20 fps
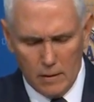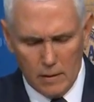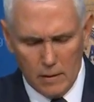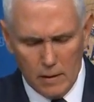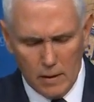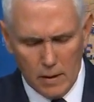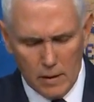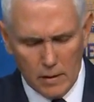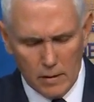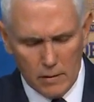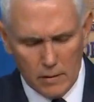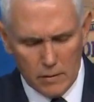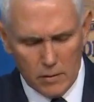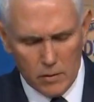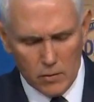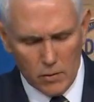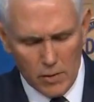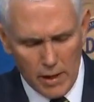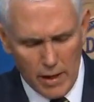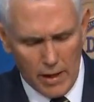uh,
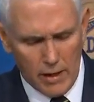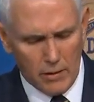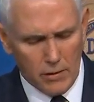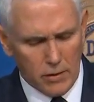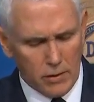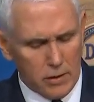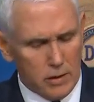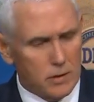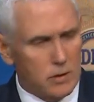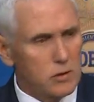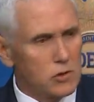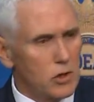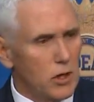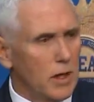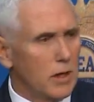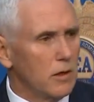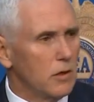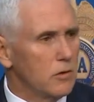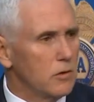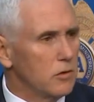the reality and the
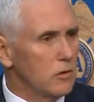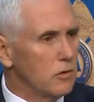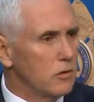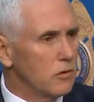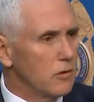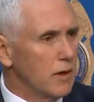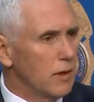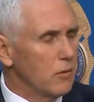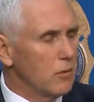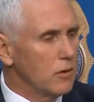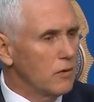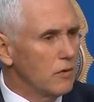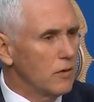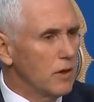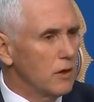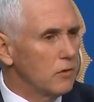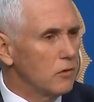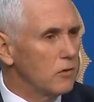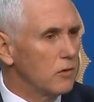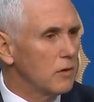challenges that we
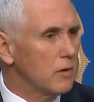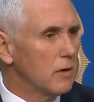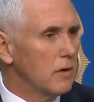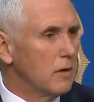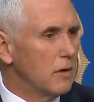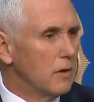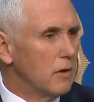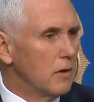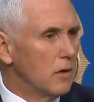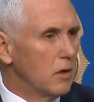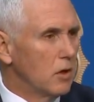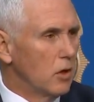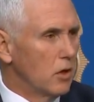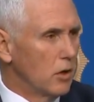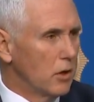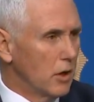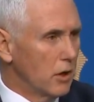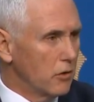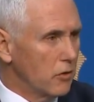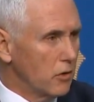face
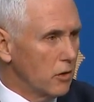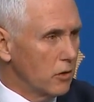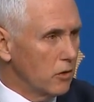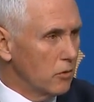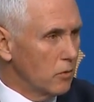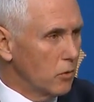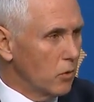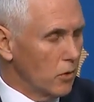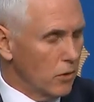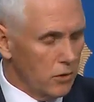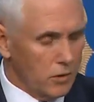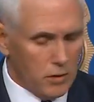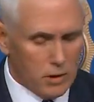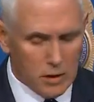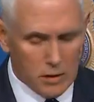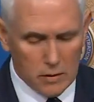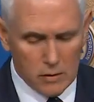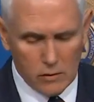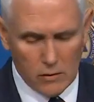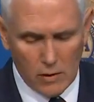along our southern border and
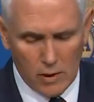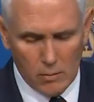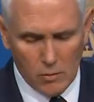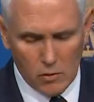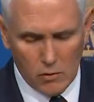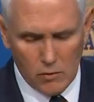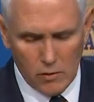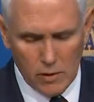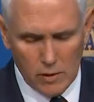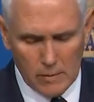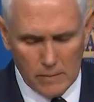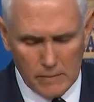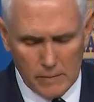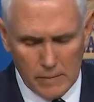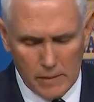in this hemisphere.